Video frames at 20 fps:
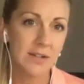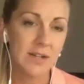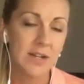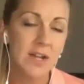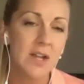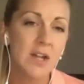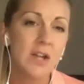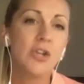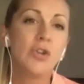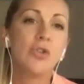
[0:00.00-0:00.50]

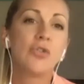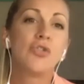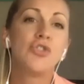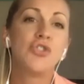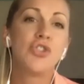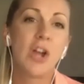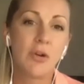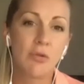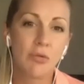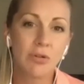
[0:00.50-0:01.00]
you're
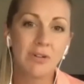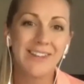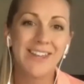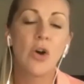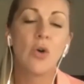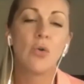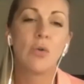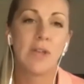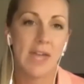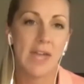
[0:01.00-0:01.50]
generally
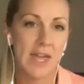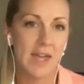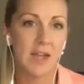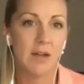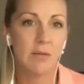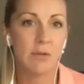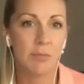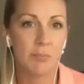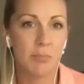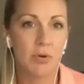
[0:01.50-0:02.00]
okay with
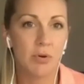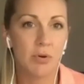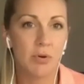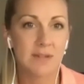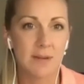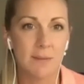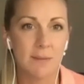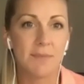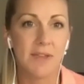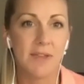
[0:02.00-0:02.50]
putting
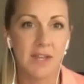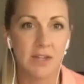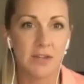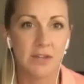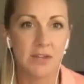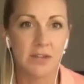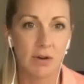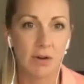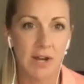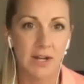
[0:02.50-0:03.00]
something in the
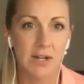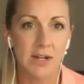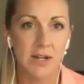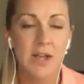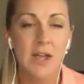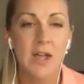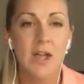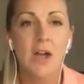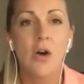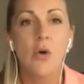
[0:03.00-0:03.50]
crate.
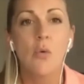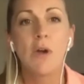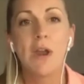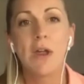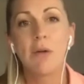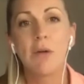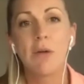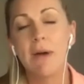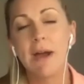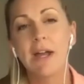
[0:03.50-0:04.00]
What I
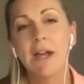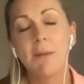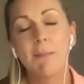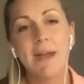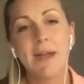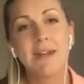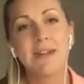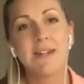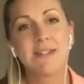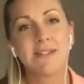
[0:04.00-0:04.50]
recommend
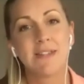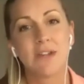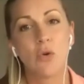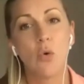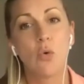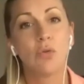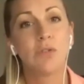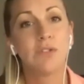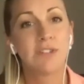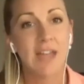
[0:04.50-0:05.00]
is an old
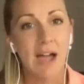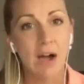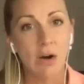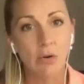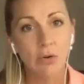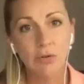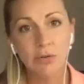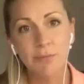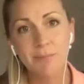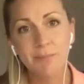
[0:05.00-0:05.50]

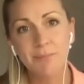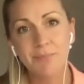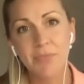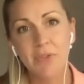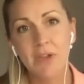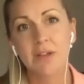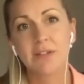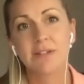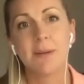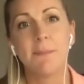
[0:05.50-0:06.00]
towel,
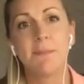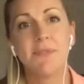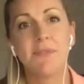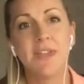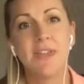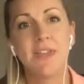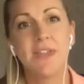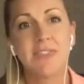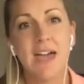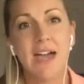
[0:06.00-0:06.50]
something
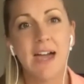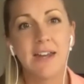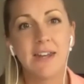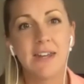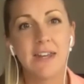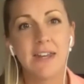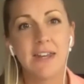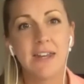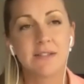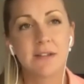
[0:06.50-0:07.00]
that
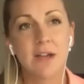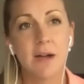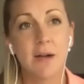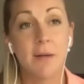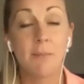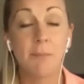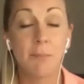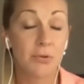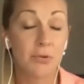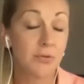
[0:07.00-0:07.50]
is
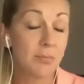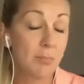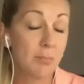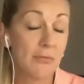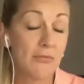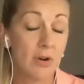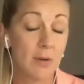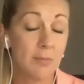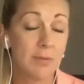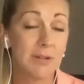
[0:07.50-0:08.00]

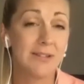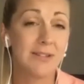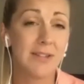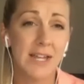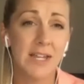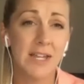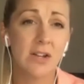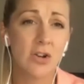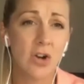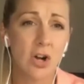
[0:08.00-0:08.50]
preferably light in
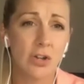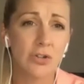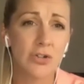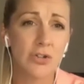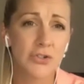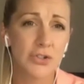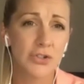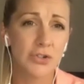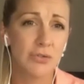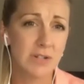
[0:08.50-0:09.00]
color so you
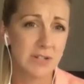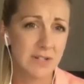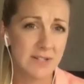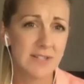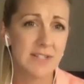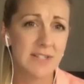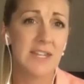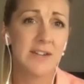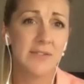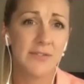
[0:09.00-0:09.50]
can see
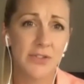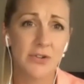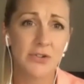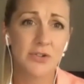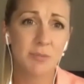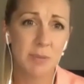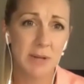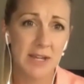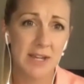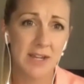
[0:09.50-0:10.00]
if there's
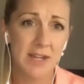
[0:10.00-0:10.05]
pee,